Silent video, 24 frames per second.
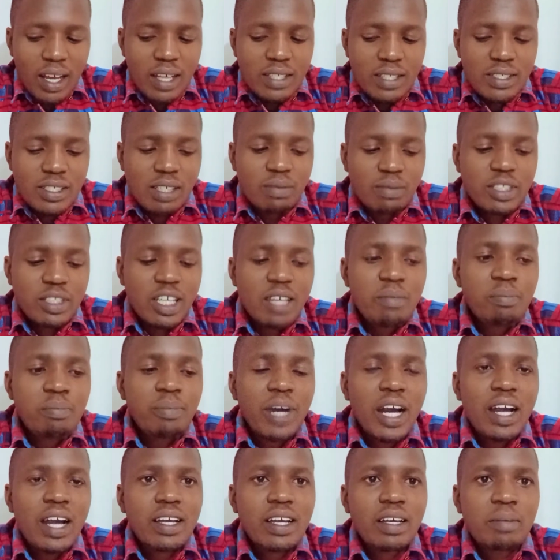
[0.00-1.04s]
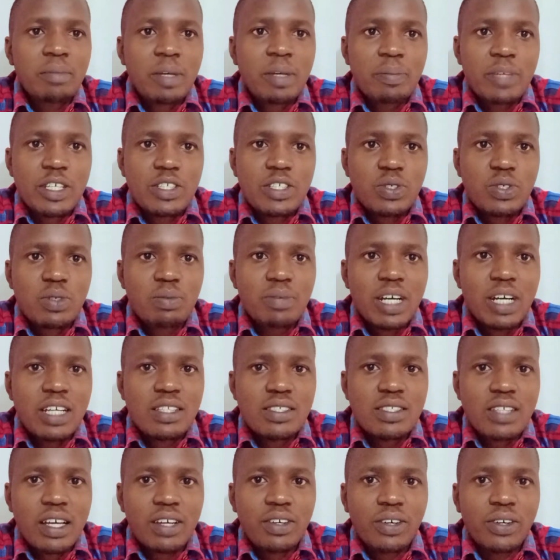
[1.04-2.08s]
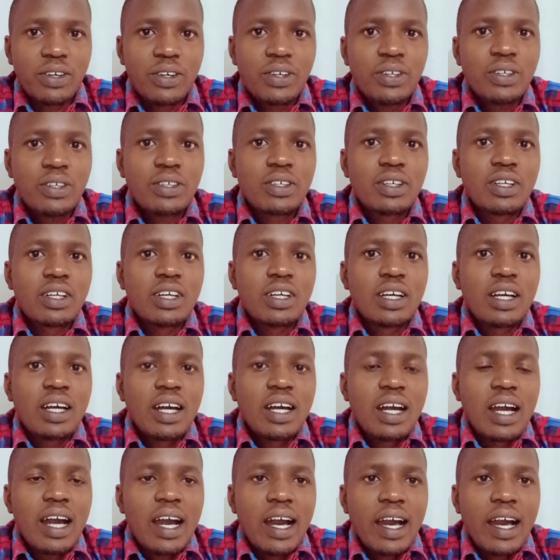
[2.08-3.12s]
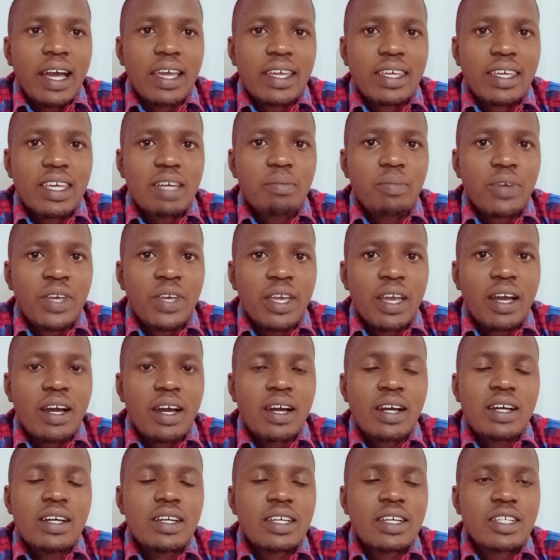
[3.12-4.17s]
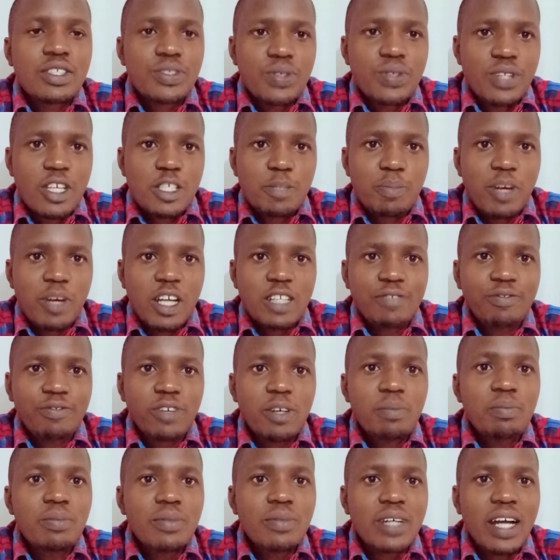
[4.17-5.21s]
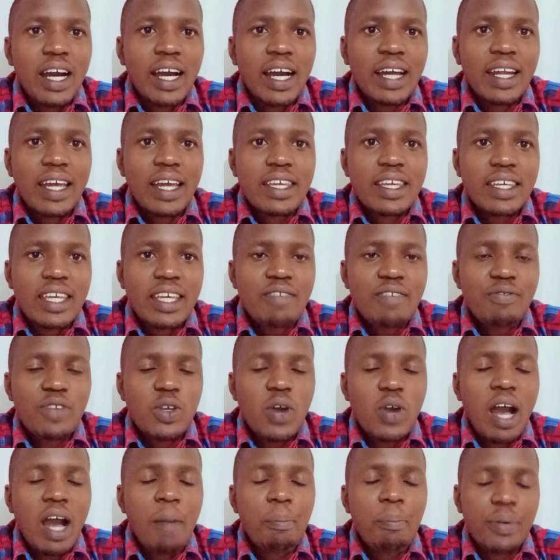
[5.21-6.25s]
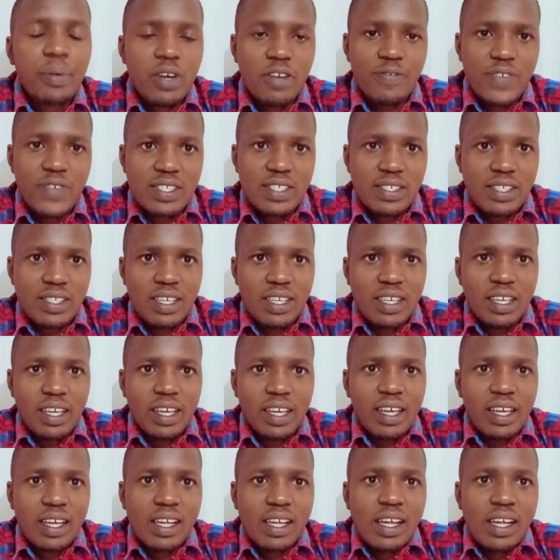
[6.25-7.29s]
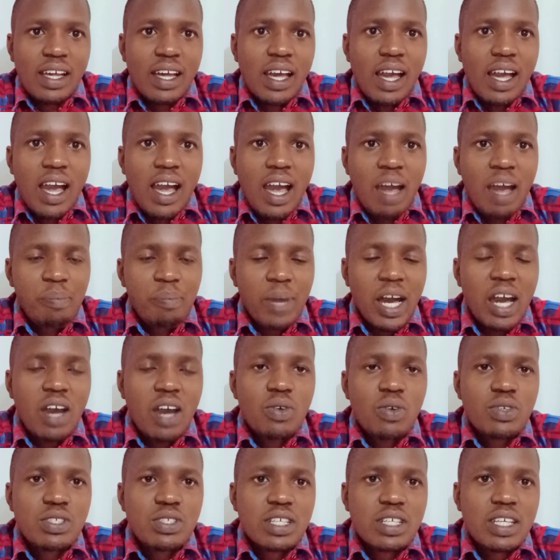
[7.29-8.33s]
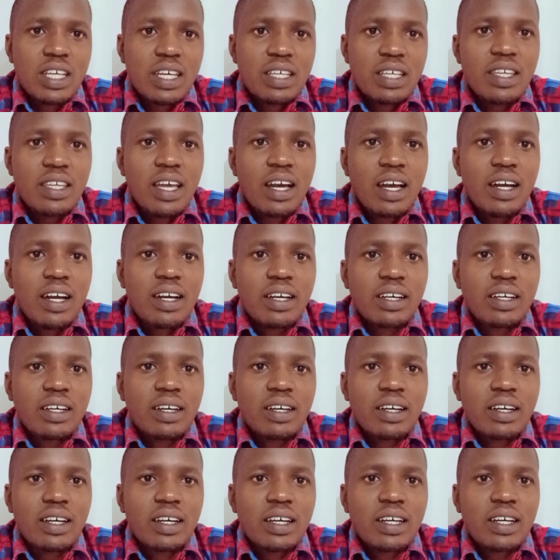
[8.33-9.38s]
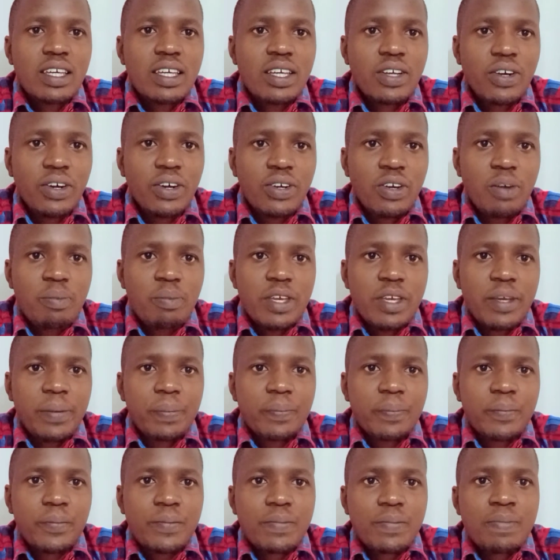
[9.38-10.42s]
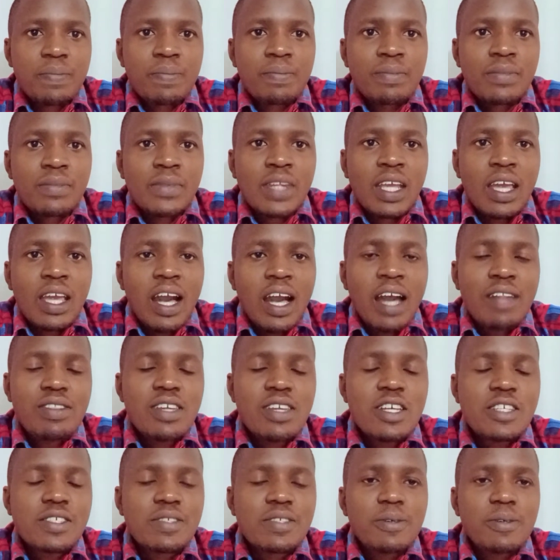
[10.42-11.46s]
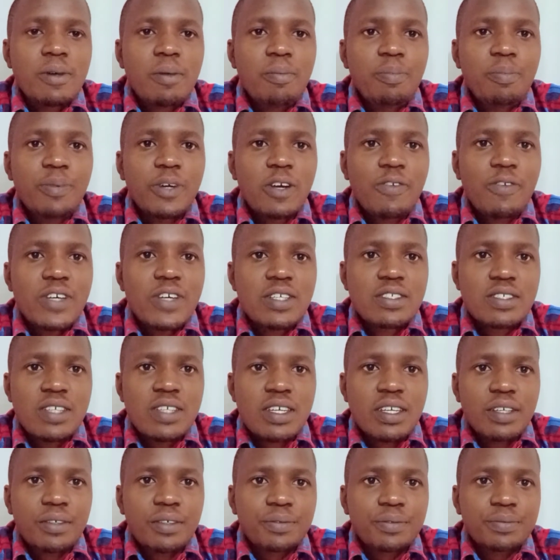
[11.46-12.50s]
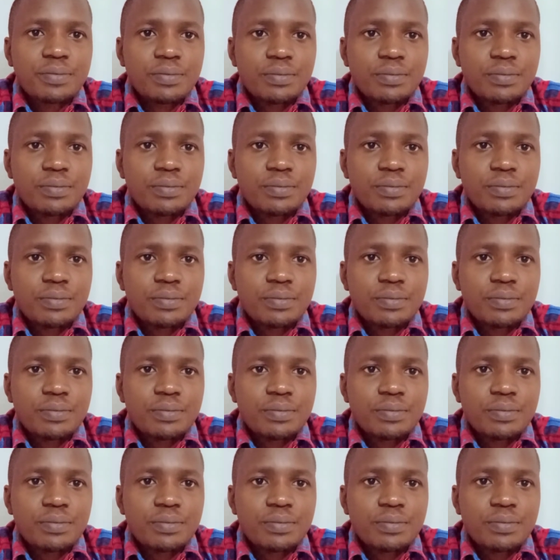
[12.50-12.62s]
Some time back, maybe 2 months ago, I came here into this platform and I gave you a prophecy about Kenya economy. And this prophecy